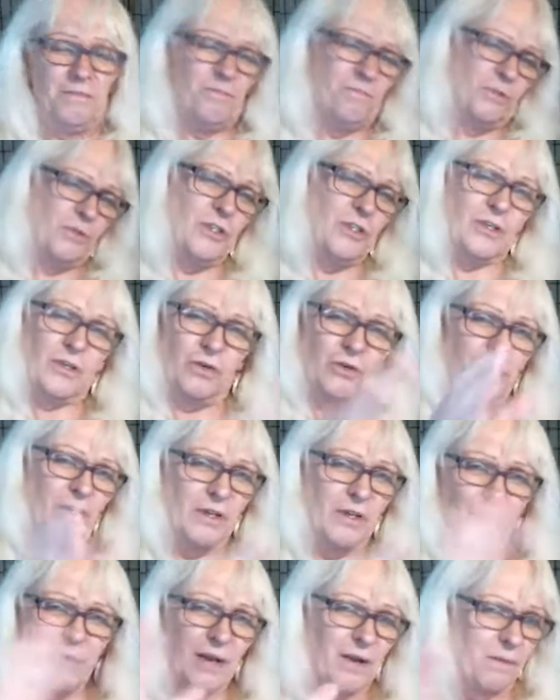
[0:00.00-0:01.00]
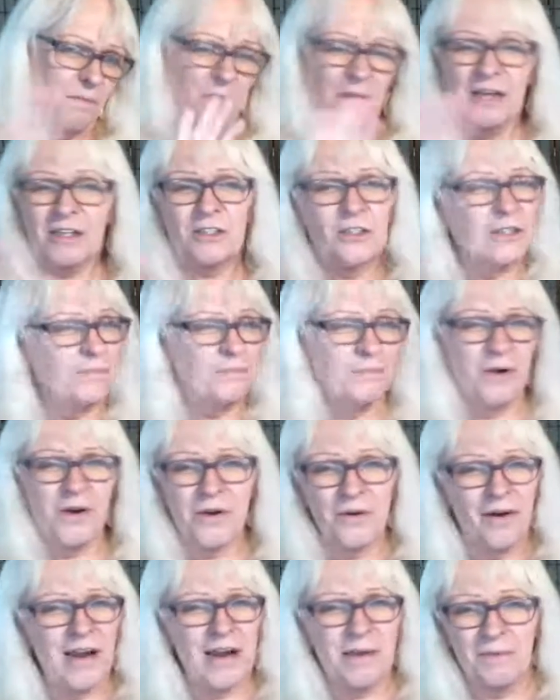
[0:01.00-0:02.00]
particularly around the master
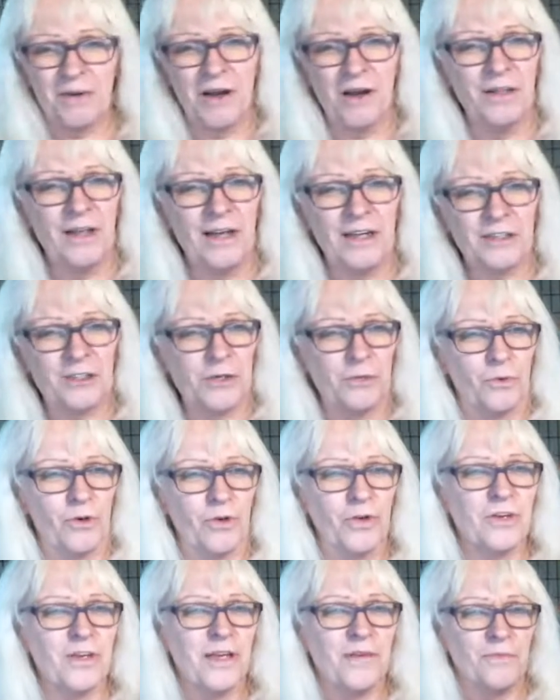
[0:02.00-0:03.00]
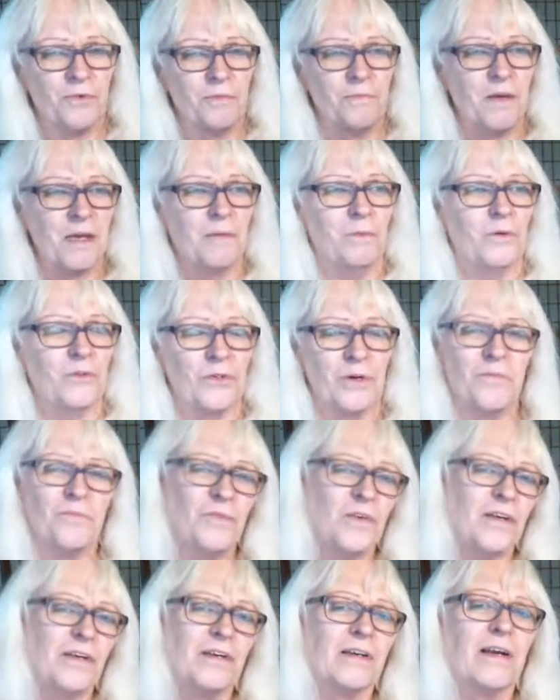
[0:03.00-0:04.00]
program and all that. So we're looking for people. So I'm
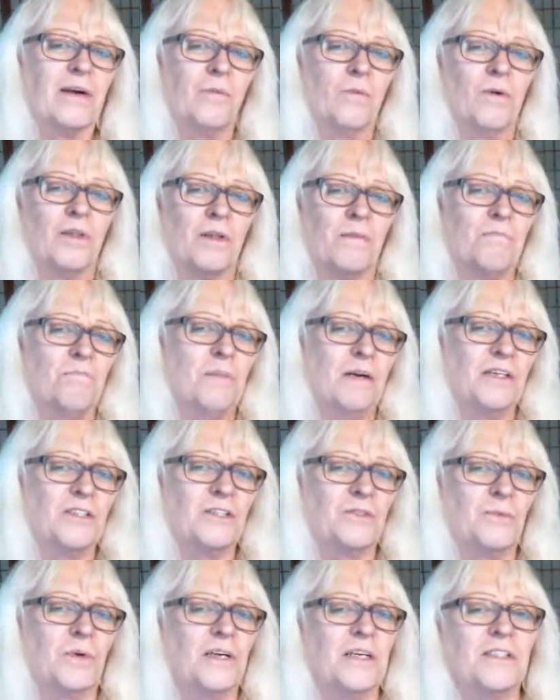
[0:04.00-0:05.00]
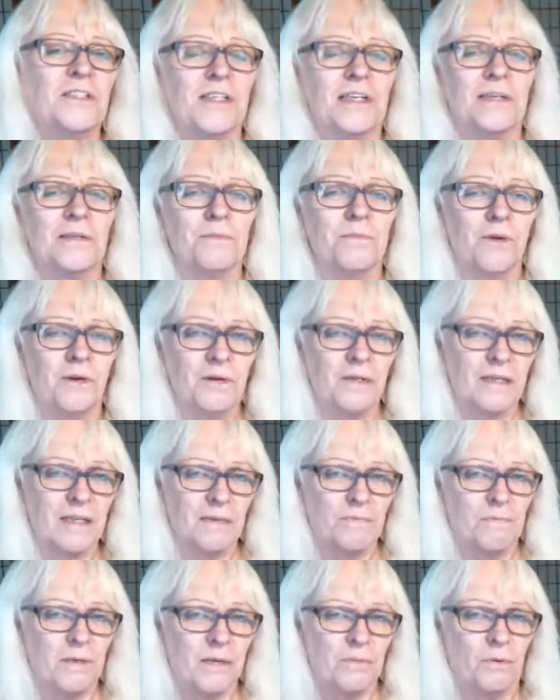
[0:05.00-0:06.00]
figuring out one of the best ways that can probably
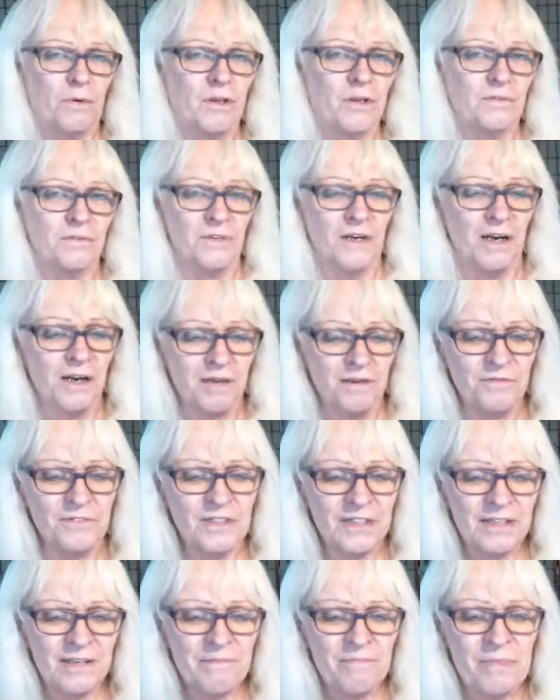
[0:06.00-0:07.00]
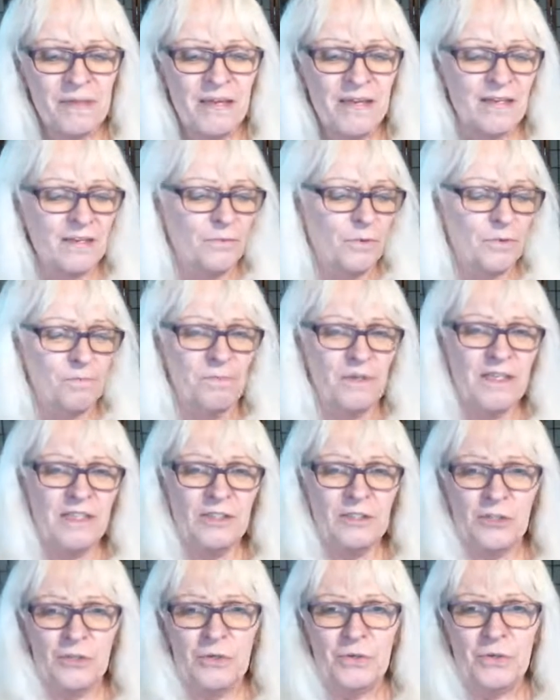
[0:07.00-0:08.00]
get people involved would be
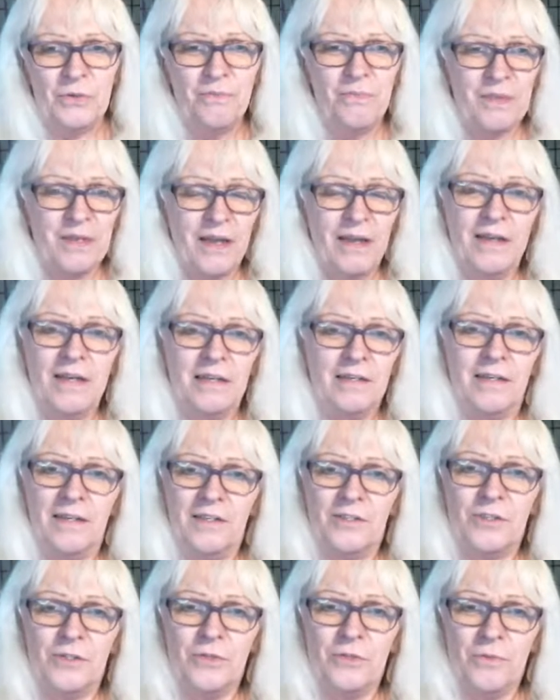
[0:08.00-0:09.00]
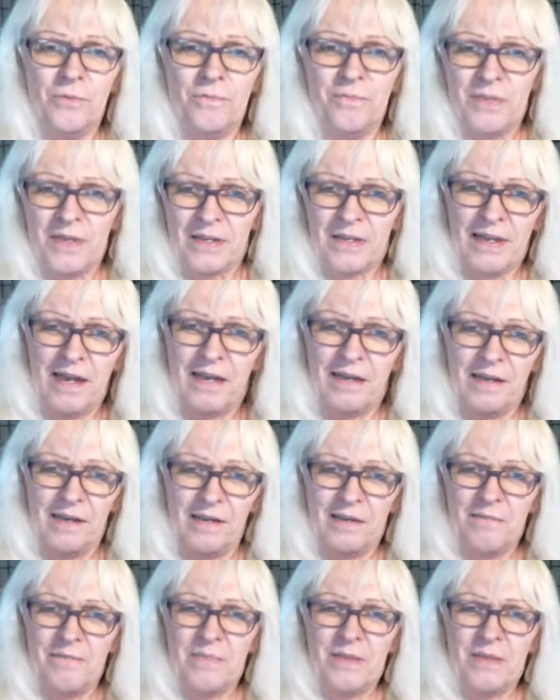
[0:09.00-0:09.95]
to, hey, let you kind of